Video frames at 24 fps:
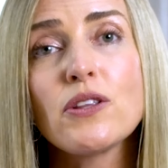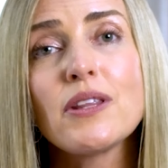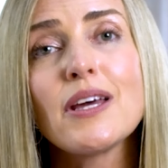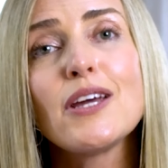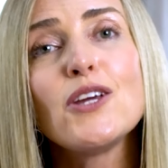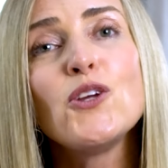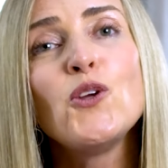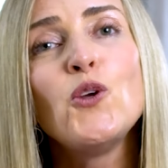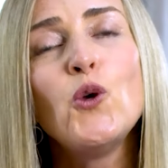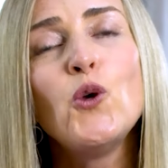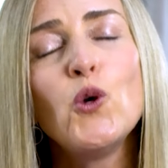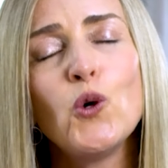that
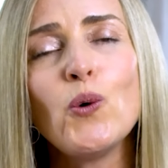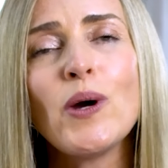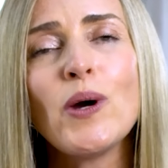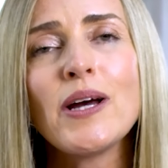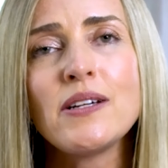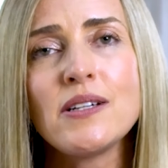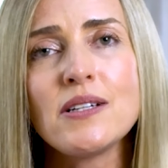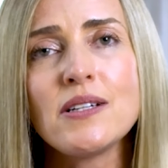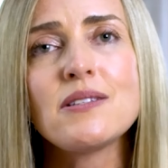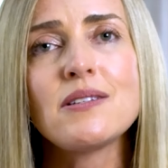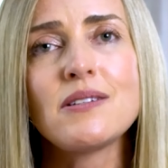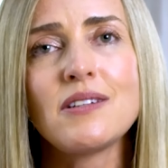you
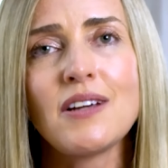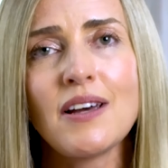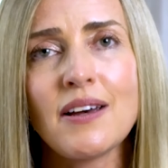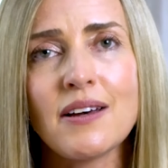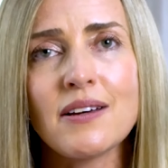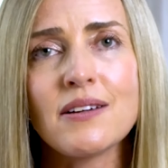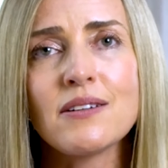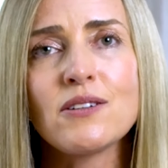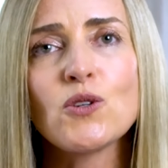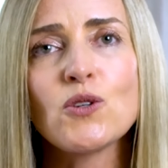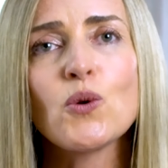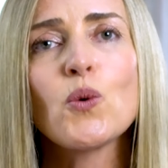
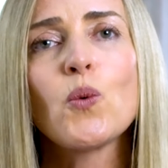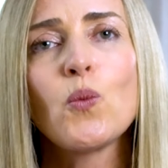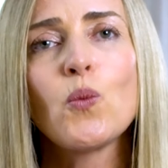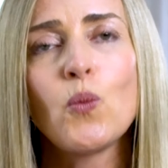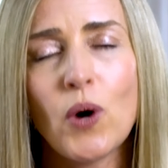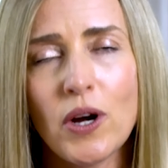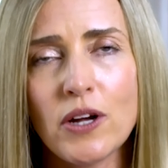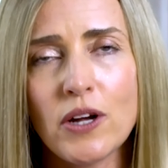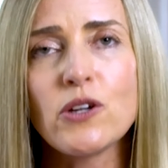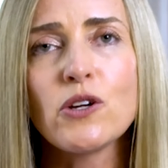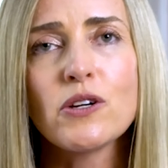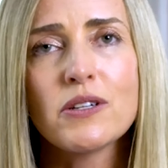understand
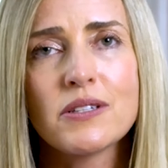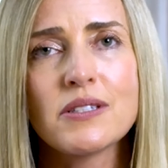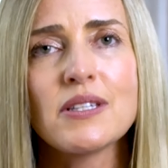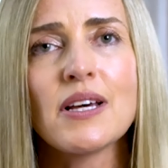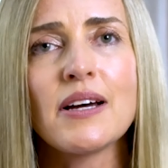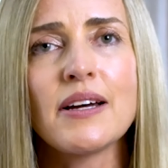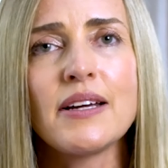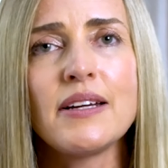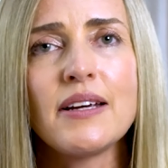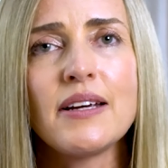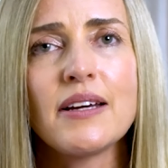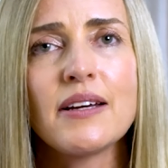what you're
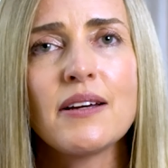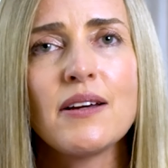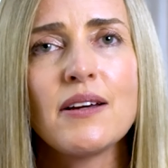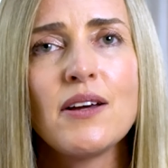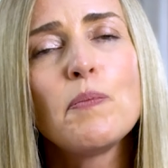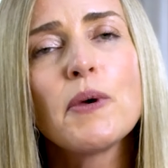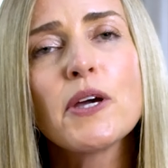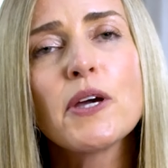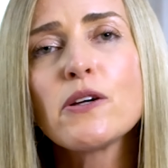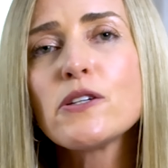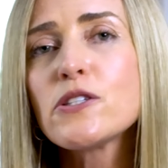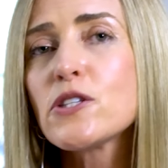signing,
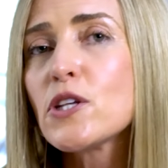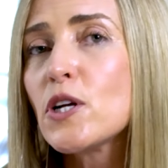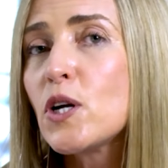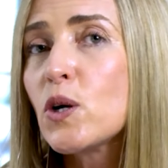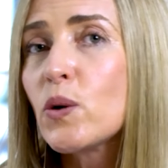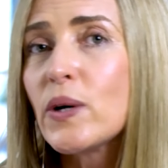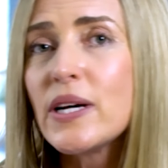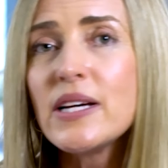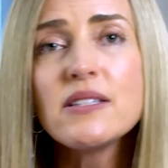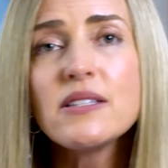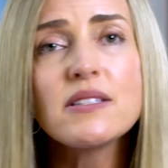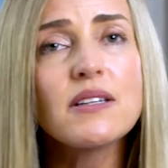because the
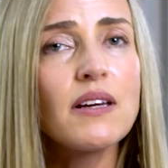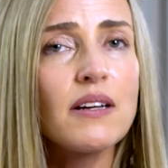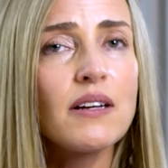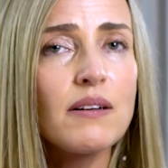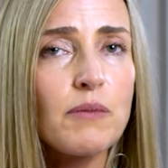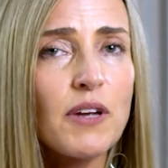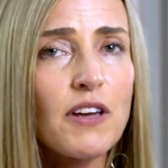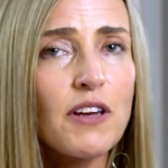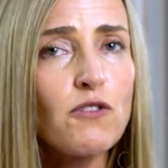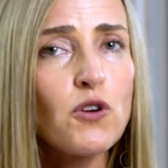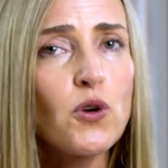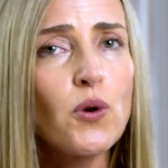lawyers can
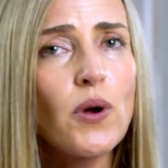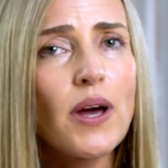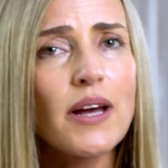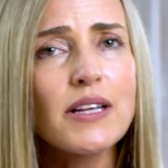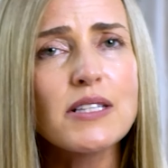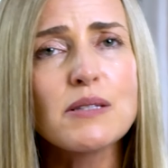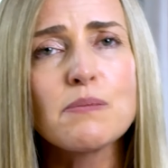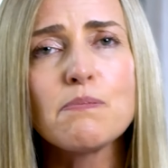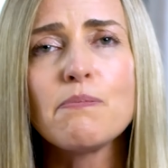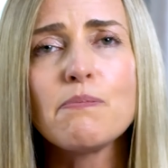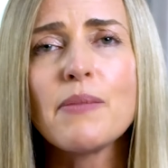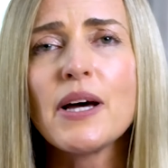give you
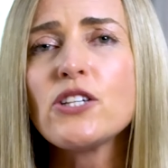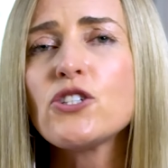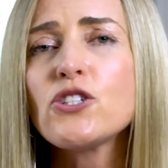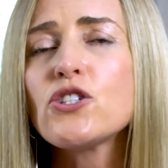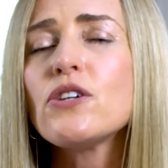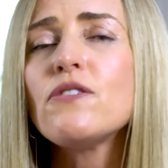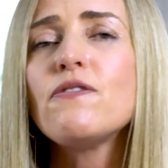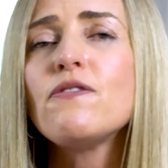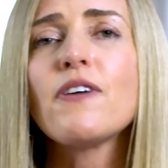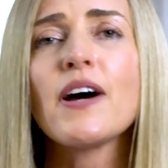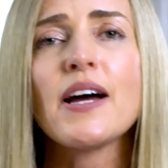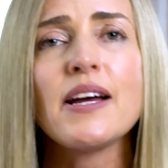as much
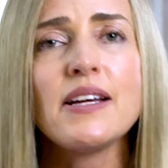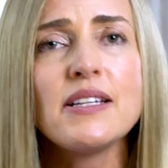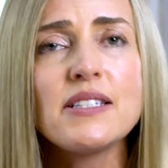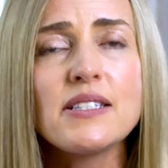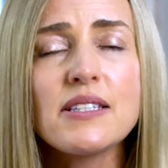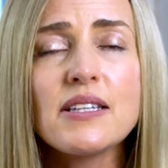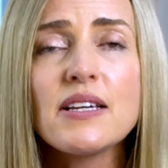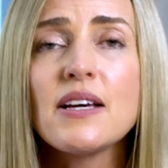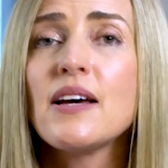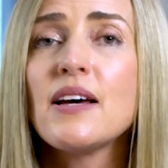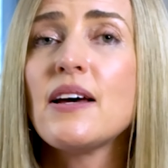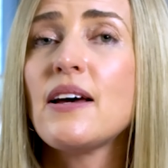advice
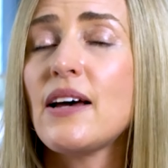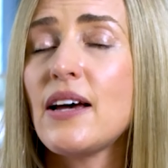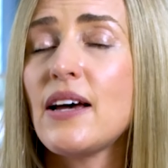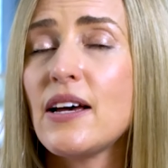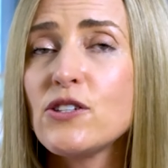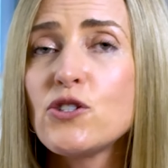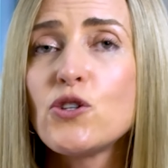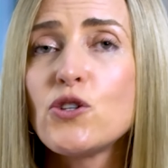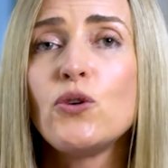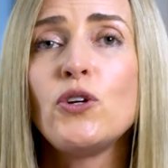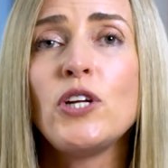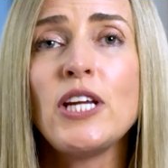
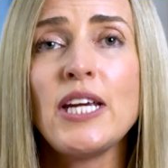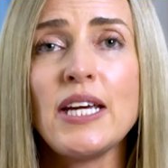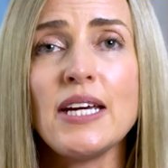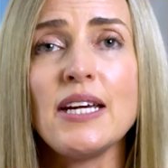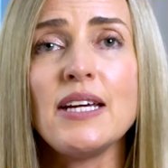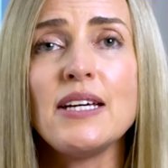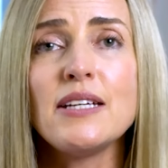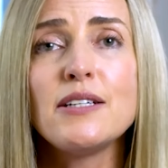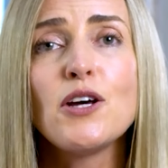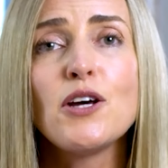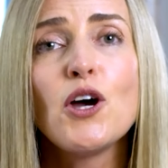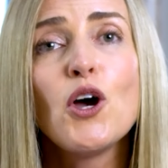as you
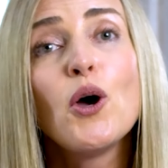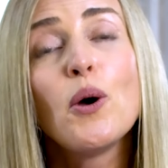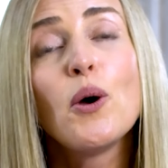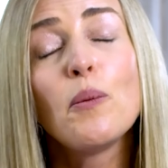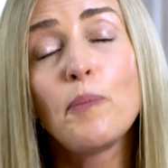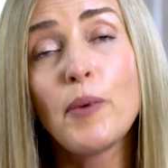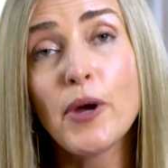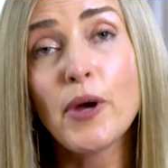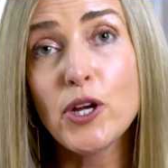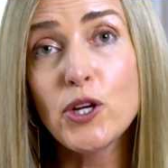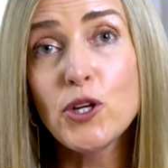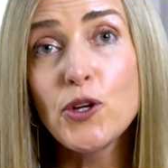need,
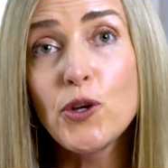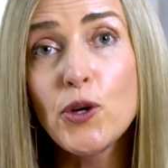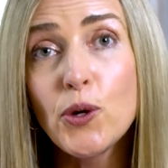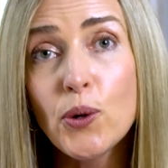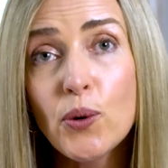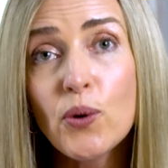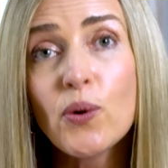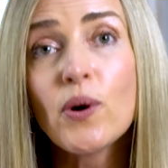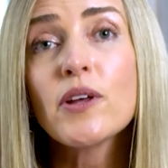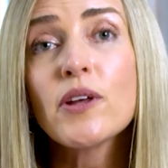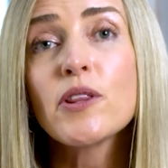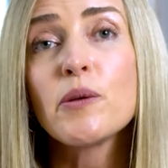but
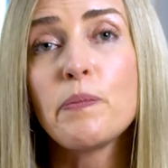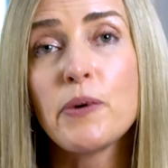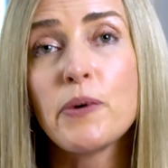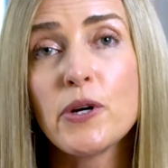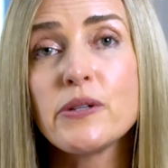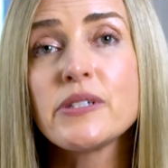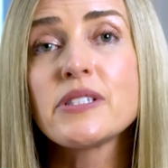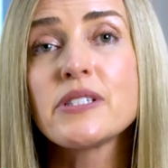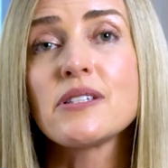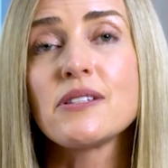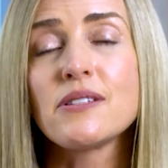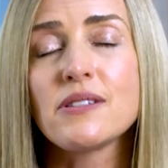you are the
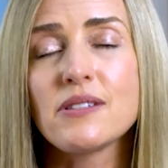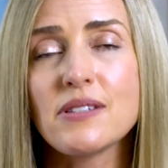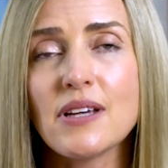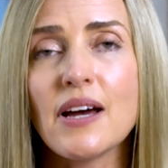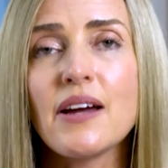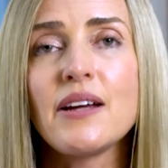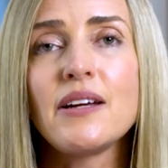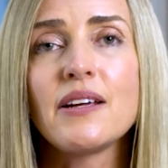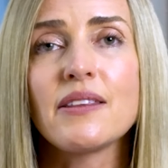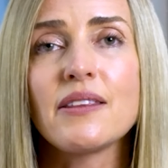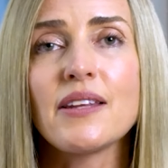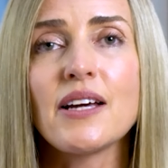person
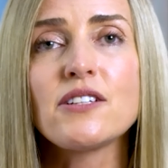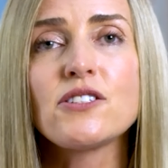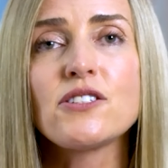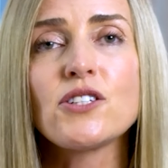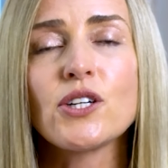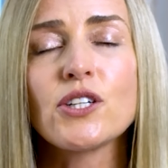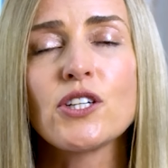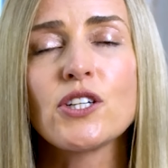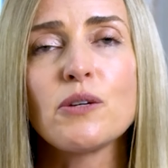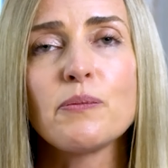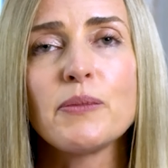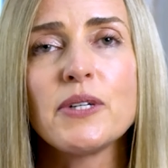signing that
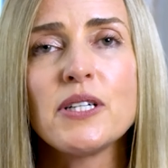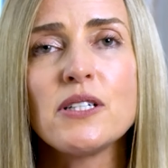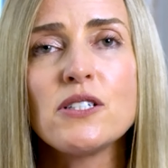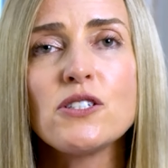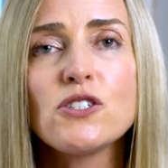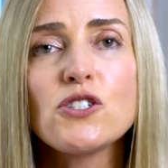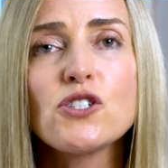document.